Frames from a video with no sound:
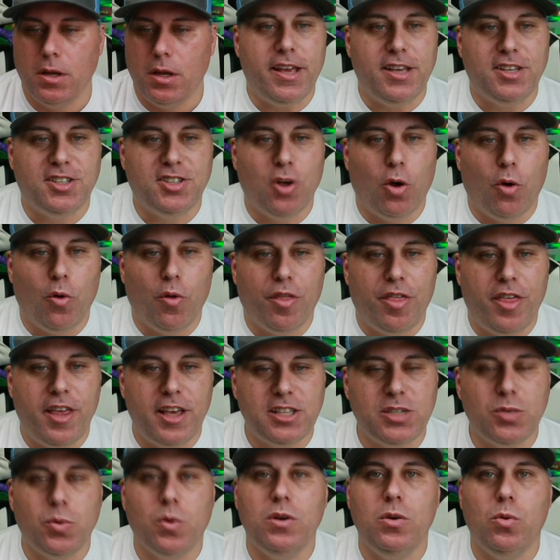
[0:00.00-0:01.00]
So
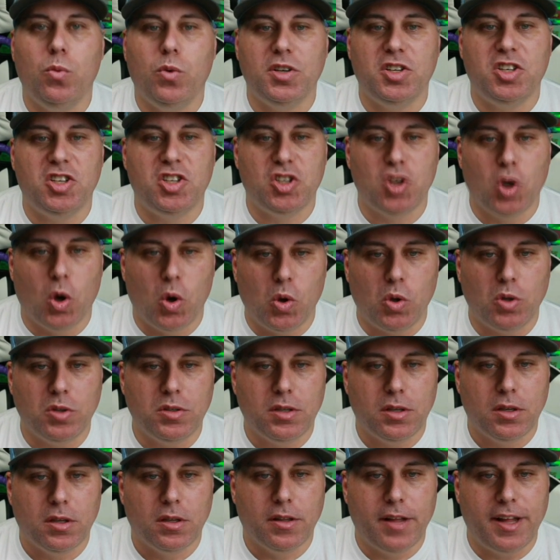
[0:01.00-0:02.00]
this one was
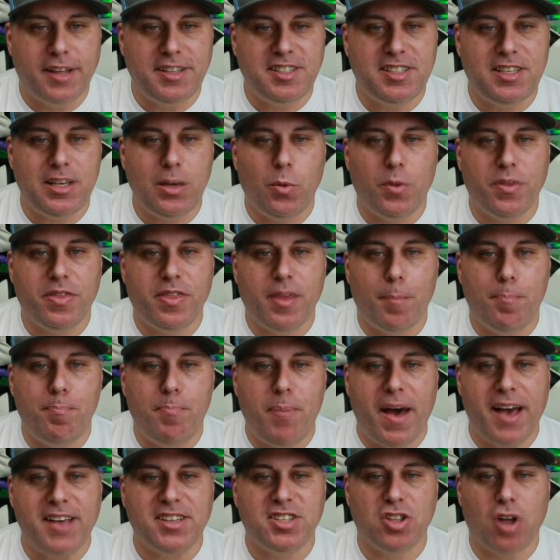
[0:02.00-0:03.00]
sold. Let's see what the
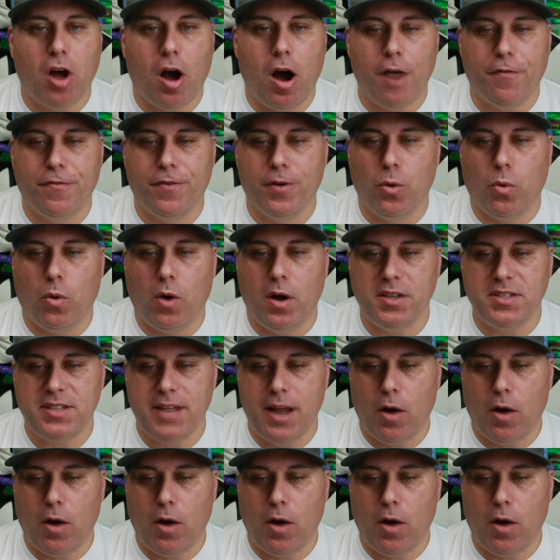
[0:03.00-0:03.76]
best offer it was.